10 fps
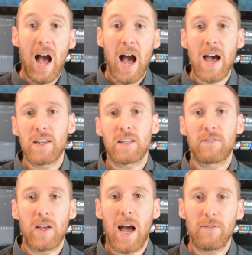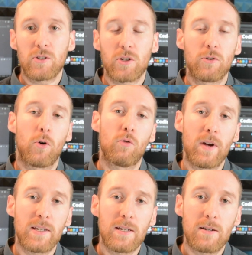And if you haven't done
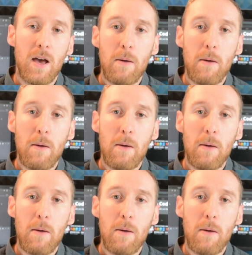already,